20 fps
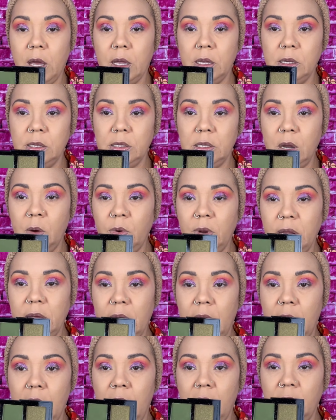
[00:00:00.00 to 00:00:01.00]
It's not really
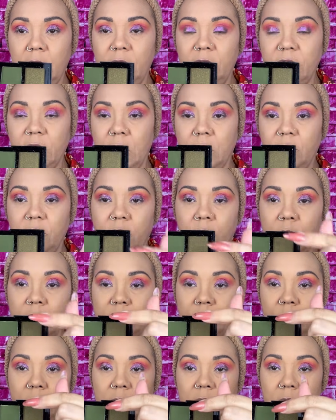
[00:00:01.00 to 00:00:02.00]
olive, kind of forest. We're
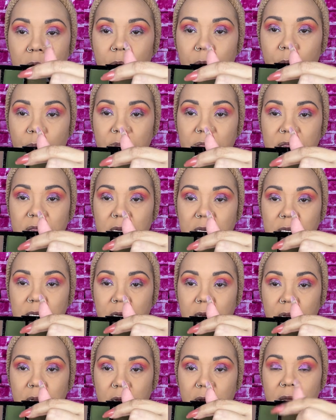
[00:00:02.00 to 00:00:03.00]
going to go in with this
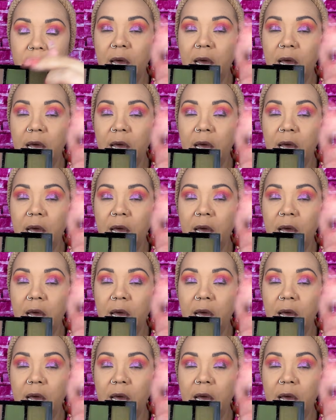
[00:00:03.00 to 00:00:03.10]
color.